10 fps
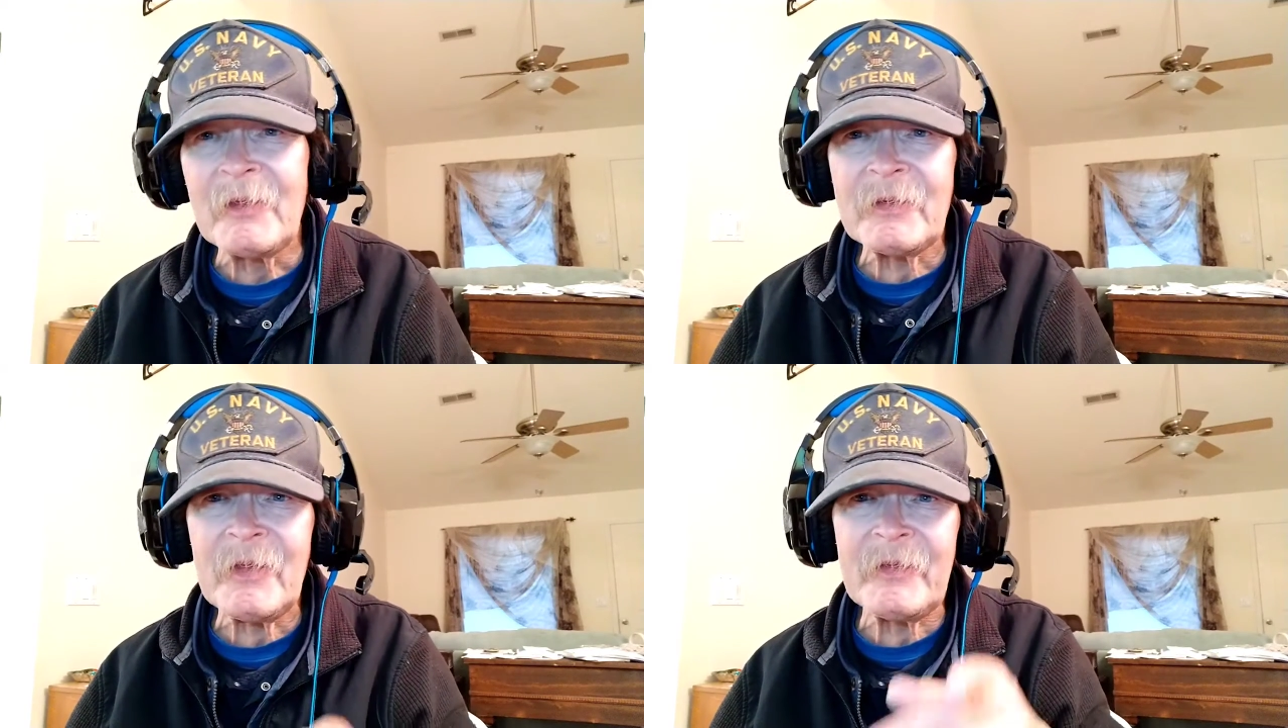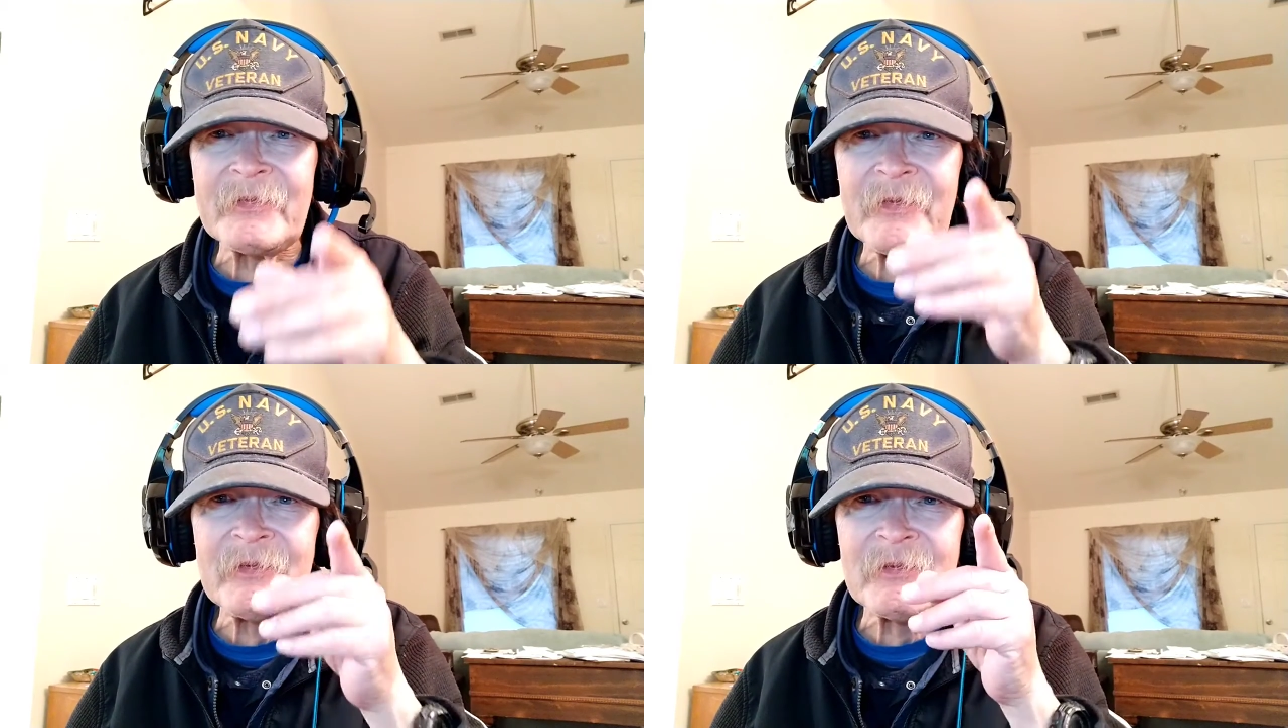That
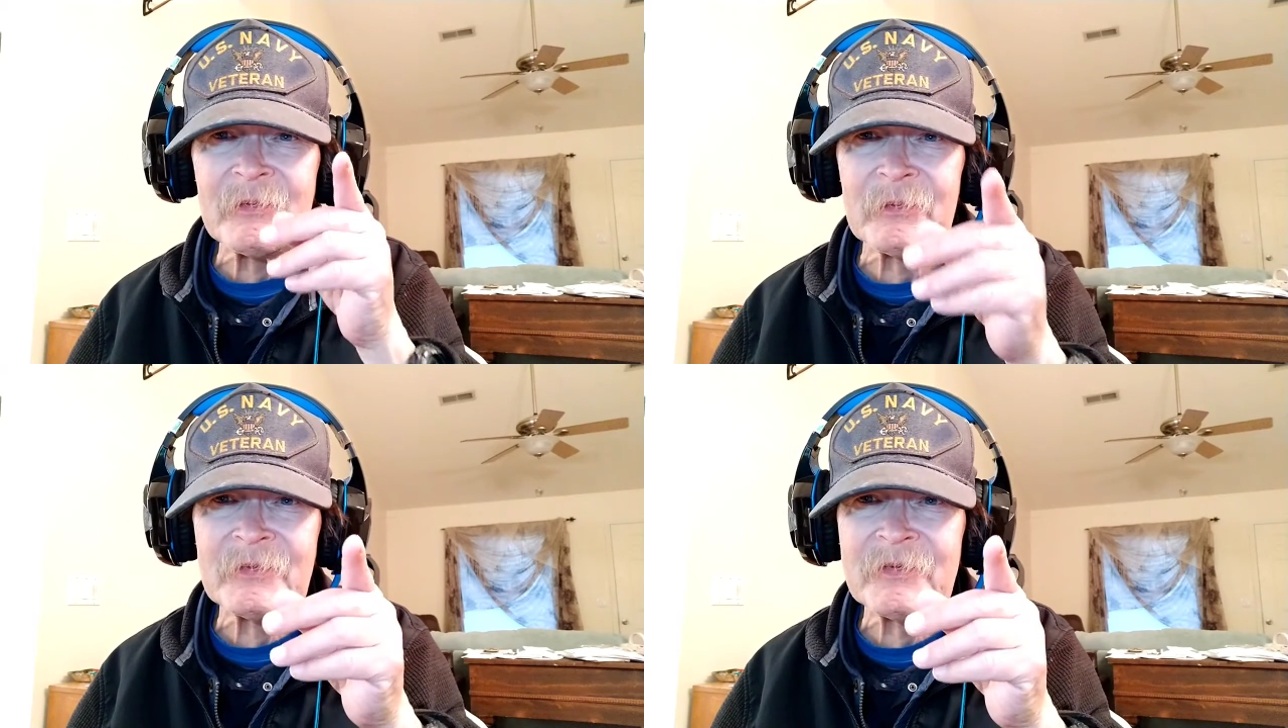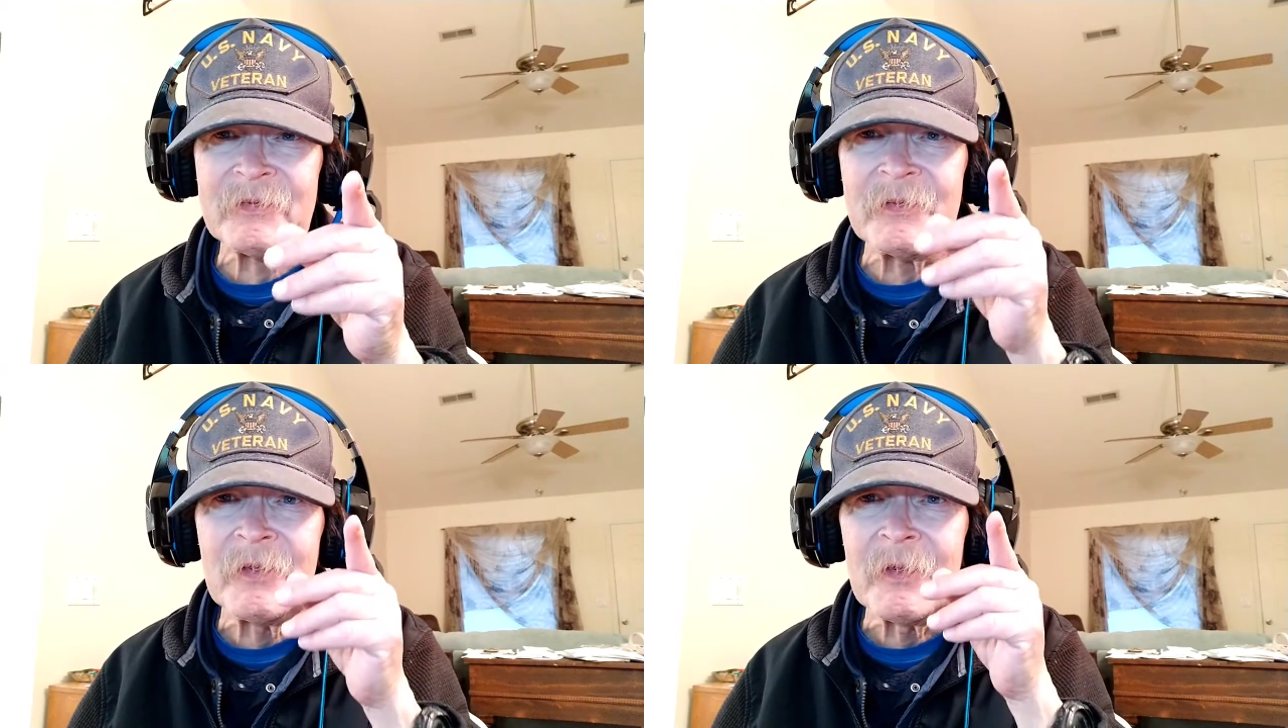has a
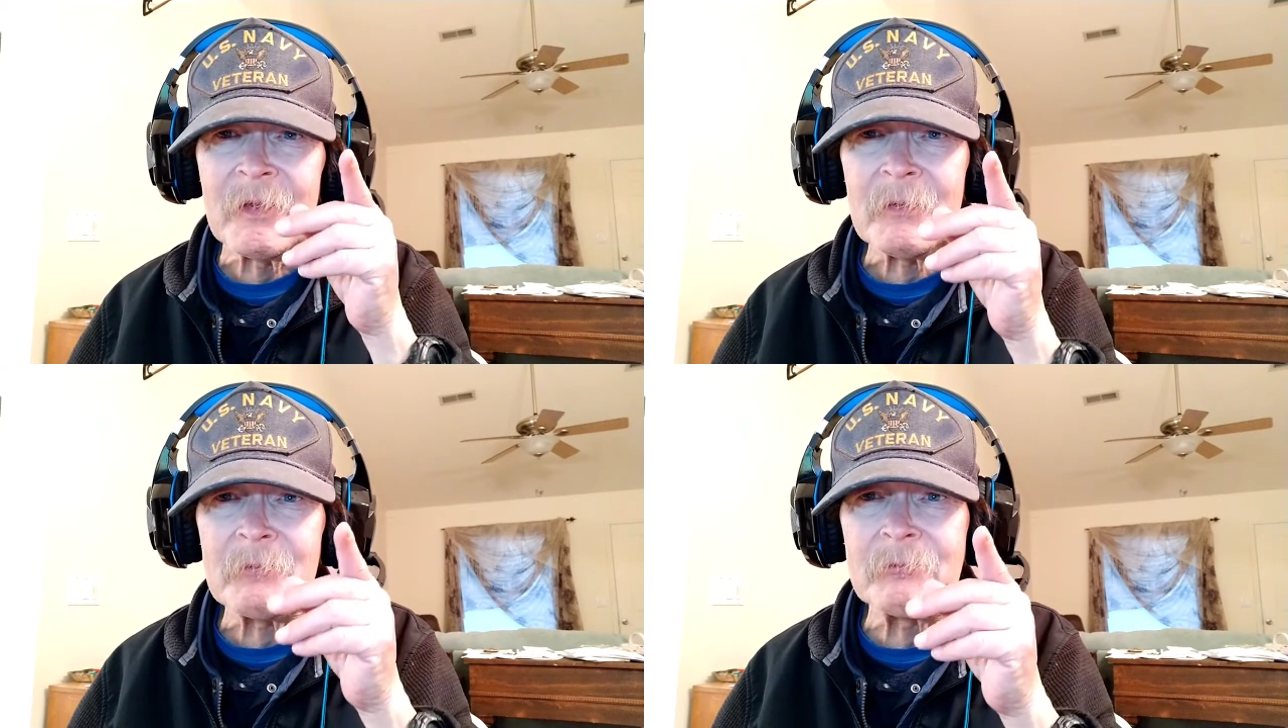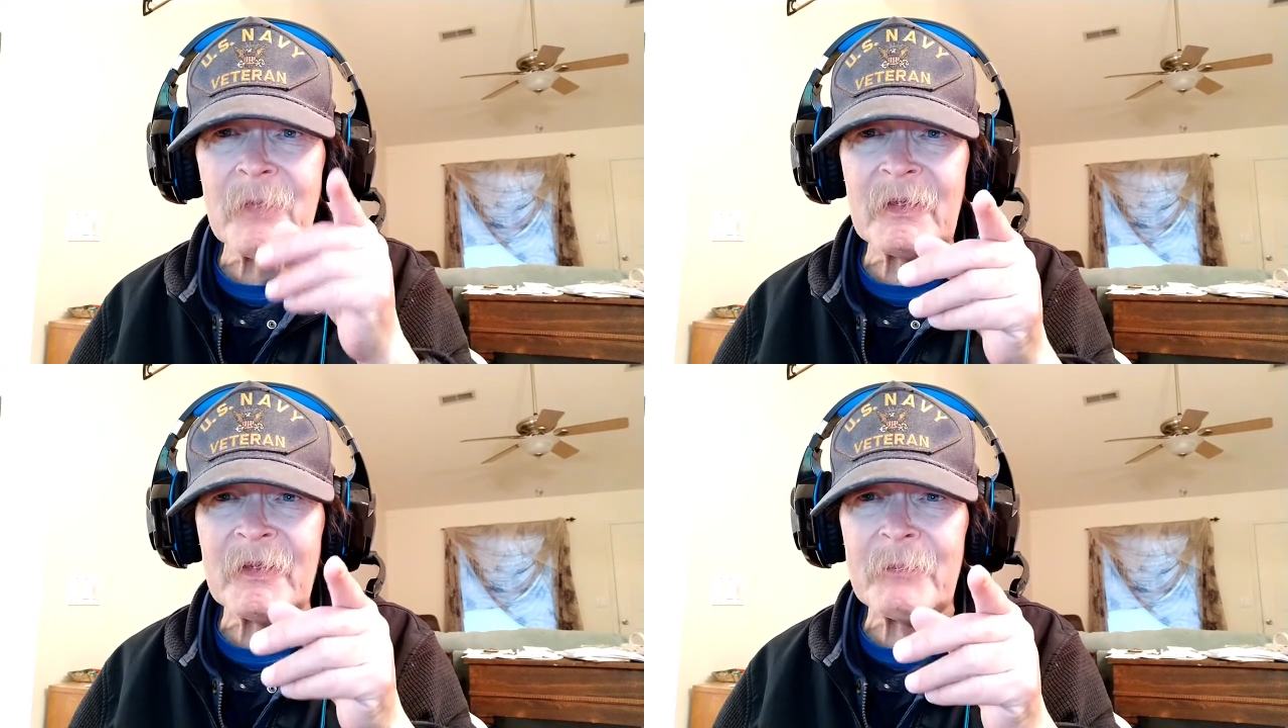20
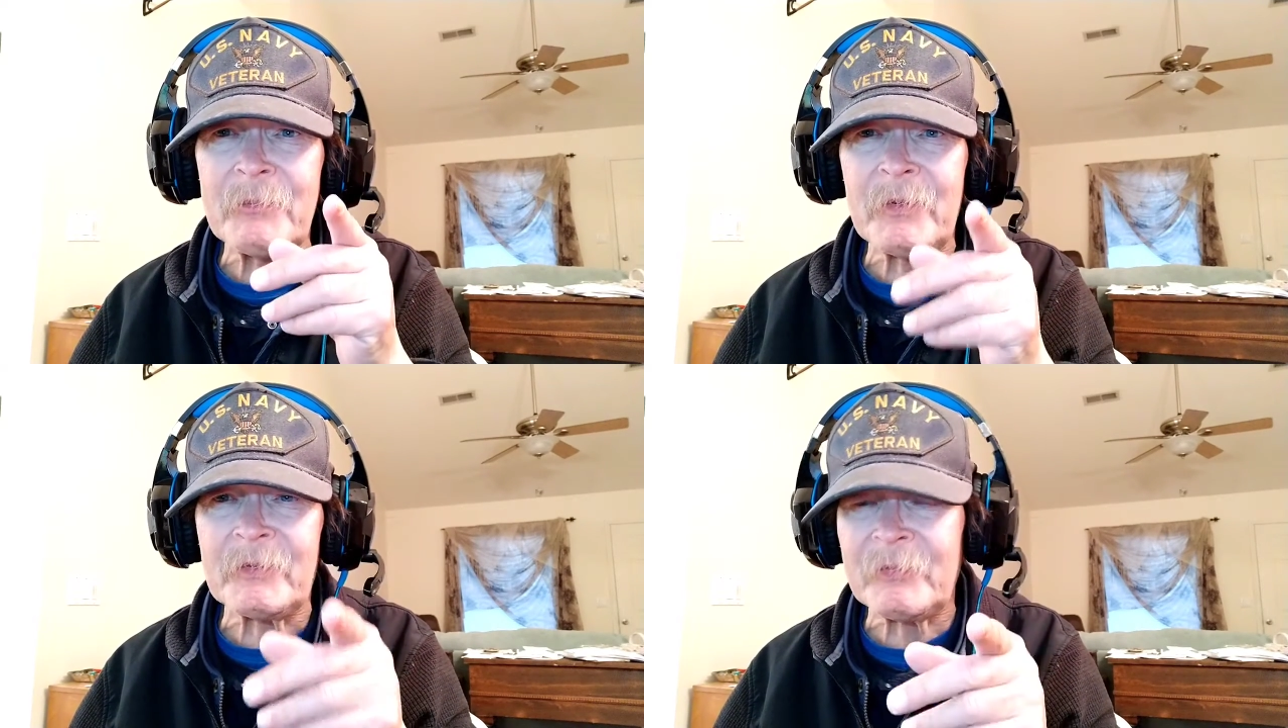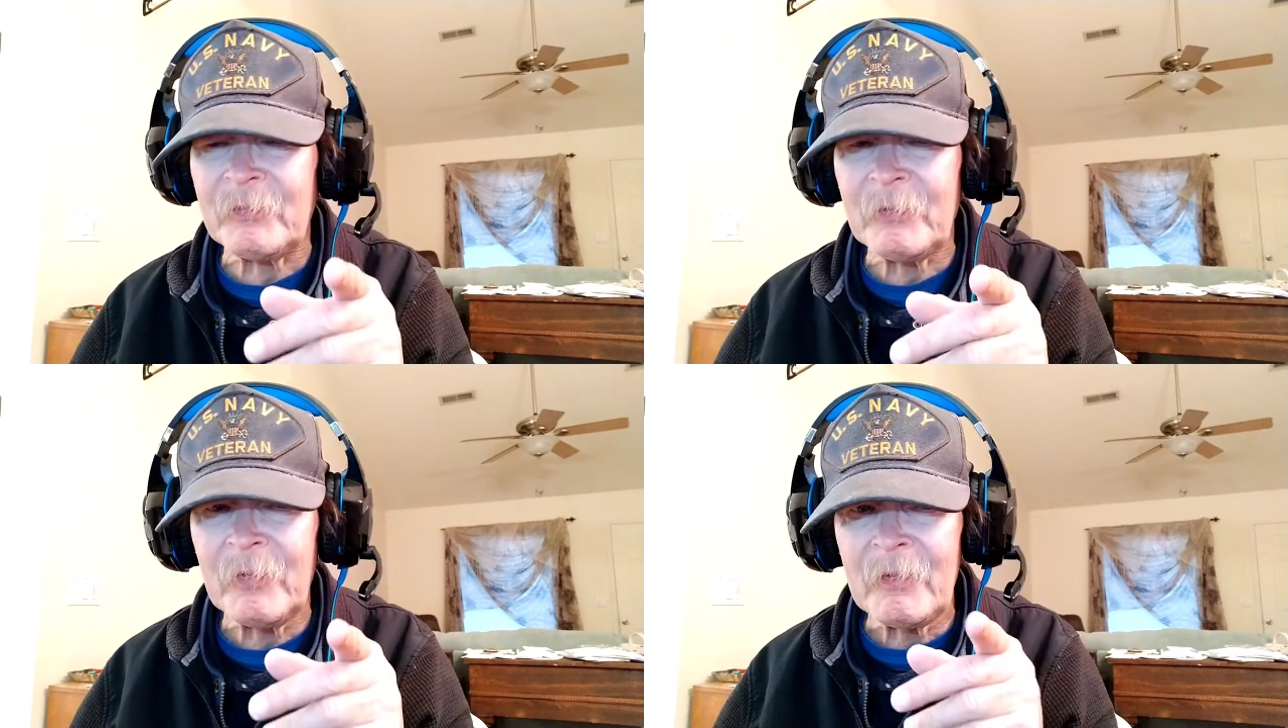
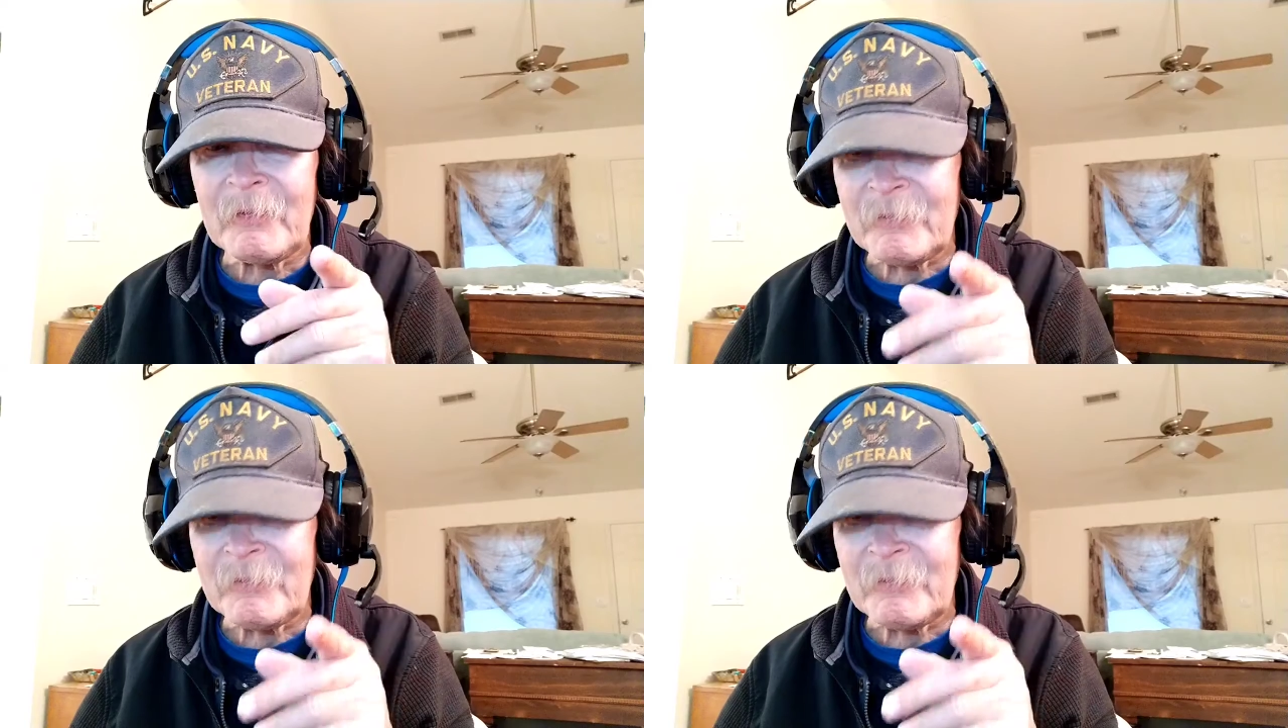megapixel